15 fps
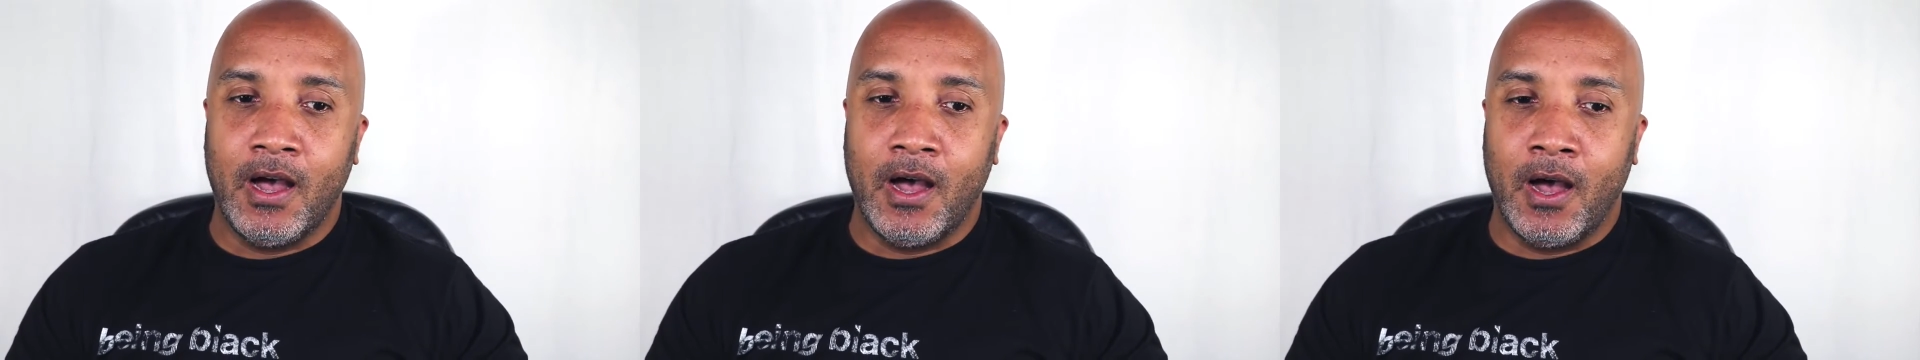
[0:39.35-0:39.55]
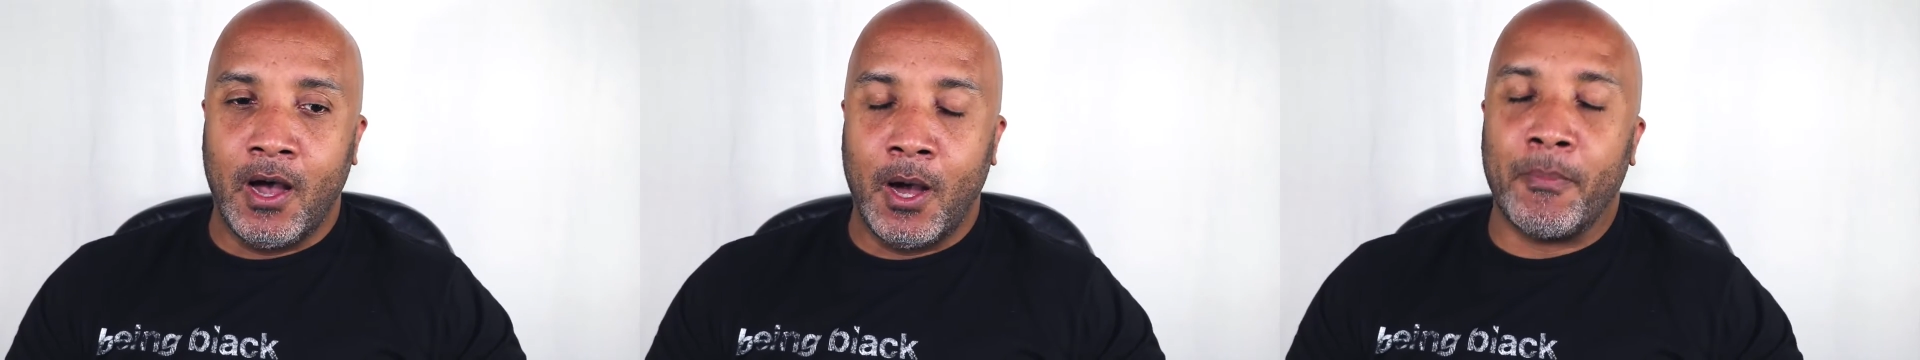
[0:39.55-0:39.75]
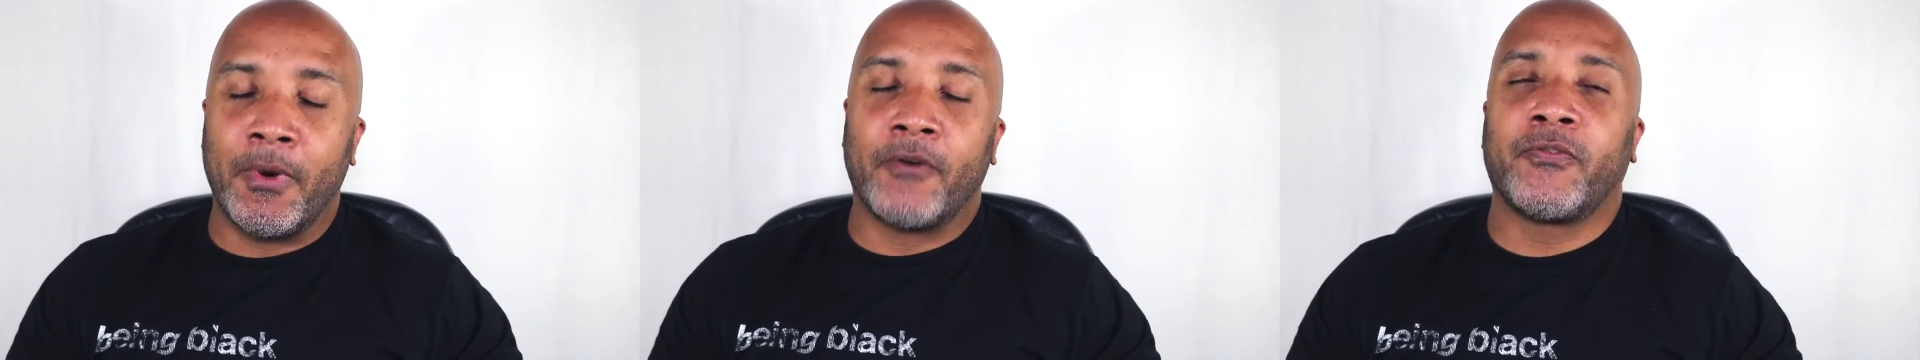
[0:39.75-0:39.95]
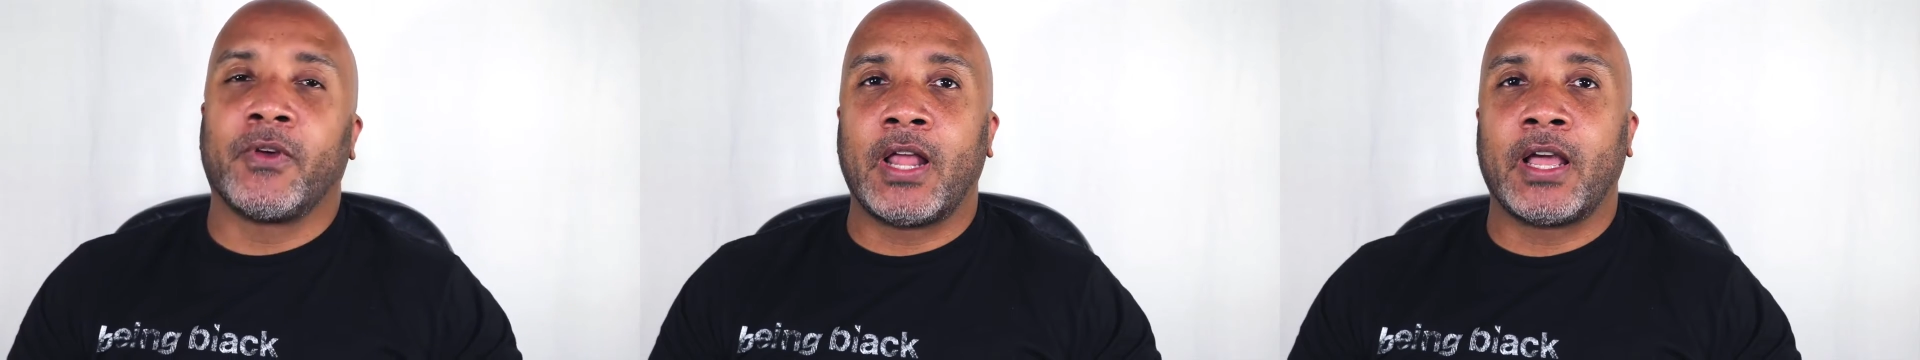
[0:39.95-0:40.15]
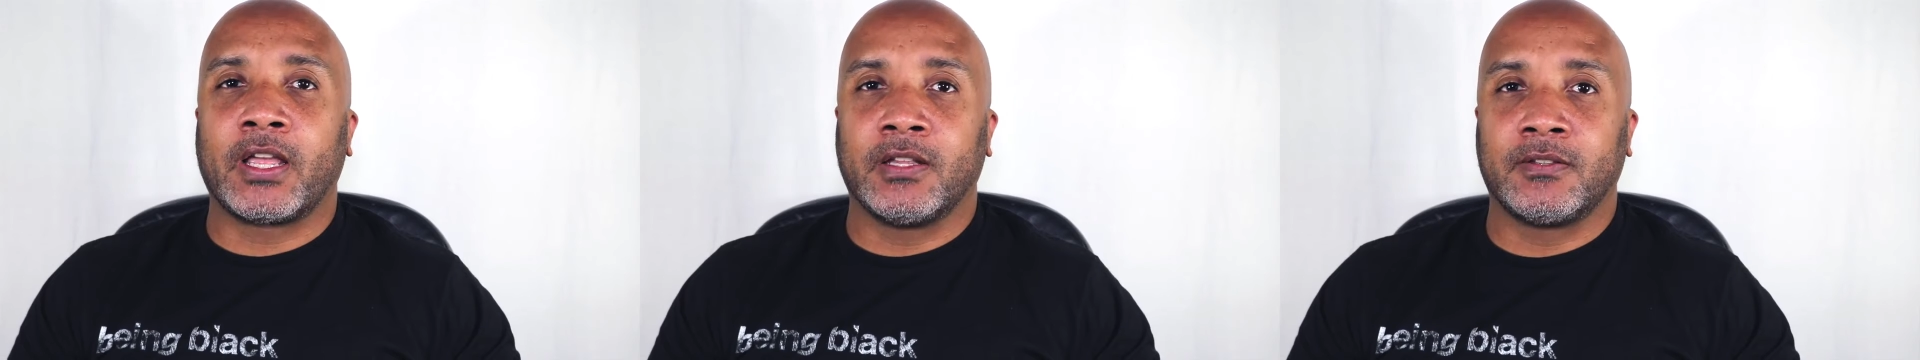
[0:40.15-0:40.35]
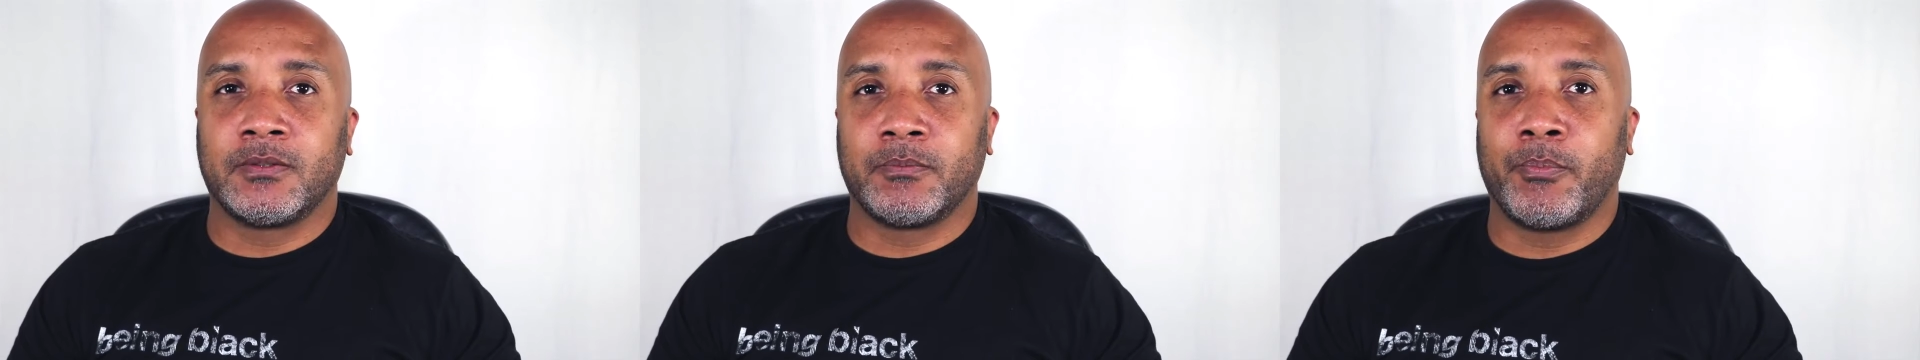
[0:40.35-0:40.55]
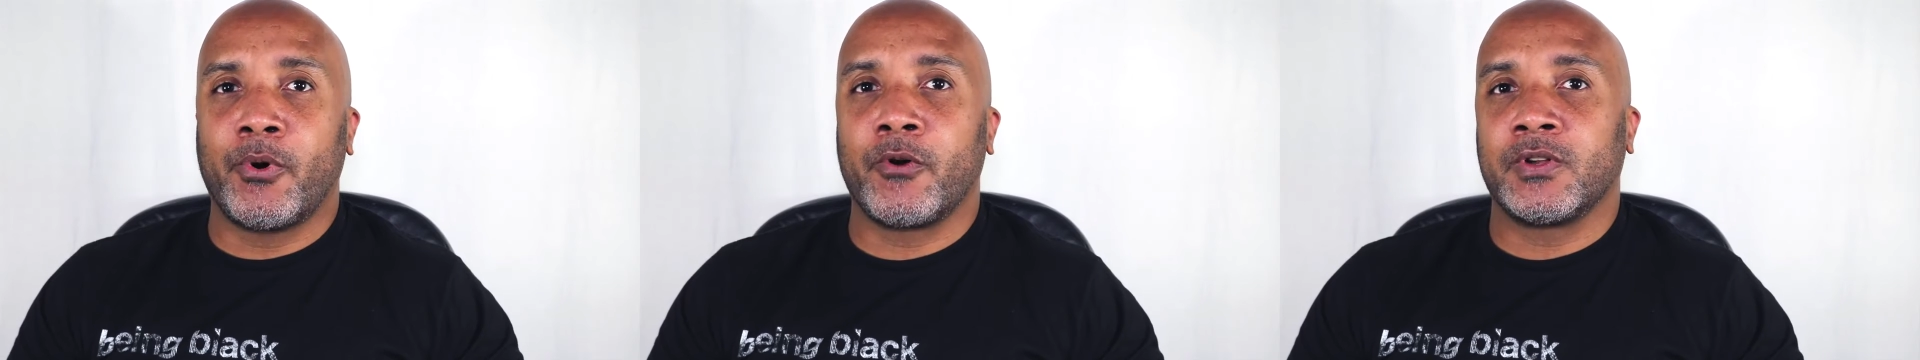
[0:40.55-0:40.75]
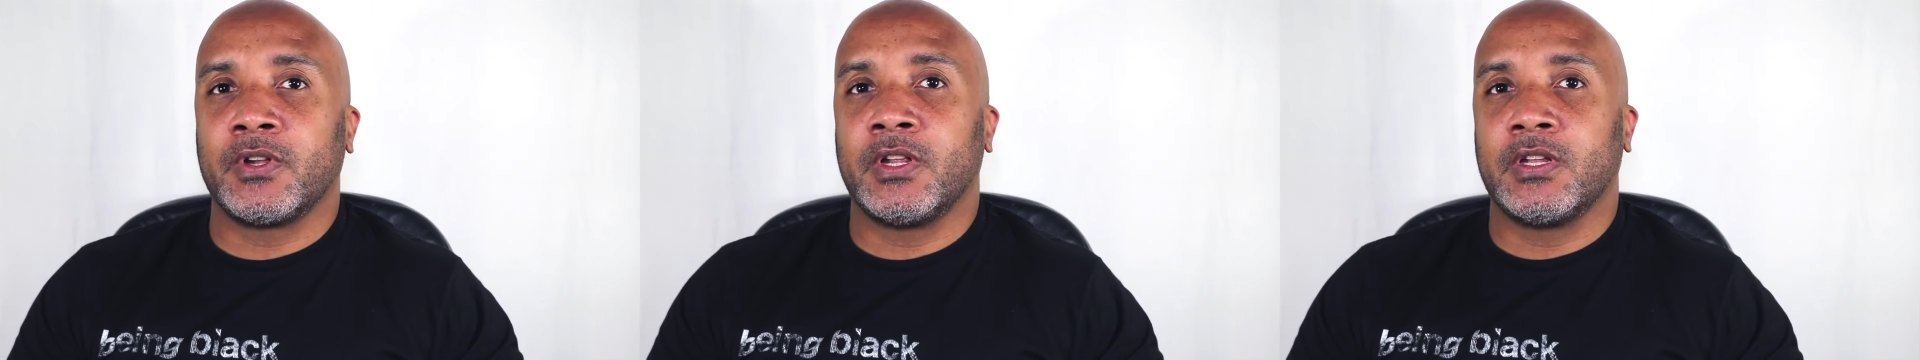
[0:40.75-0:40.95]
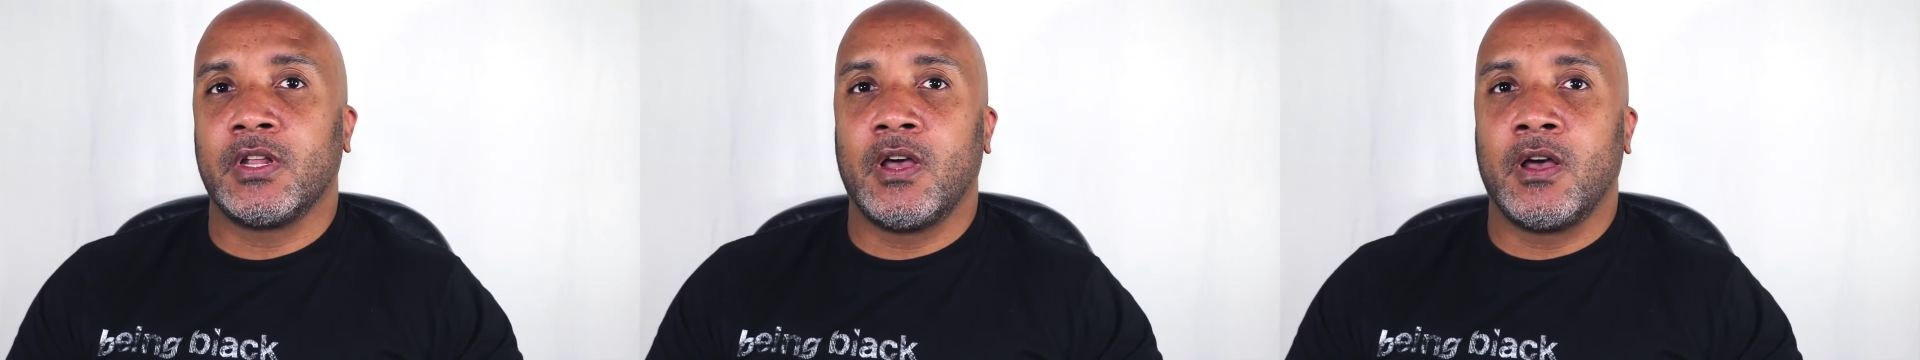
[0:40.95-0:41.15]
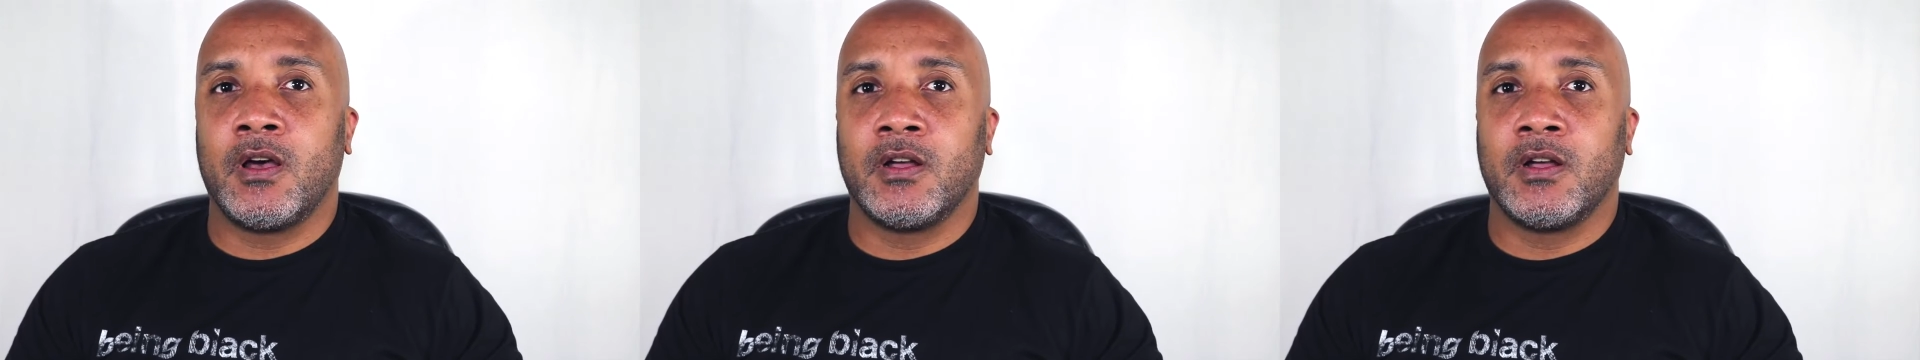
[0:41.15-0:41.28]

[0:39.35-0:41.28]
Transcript: but I feel like it's pertinent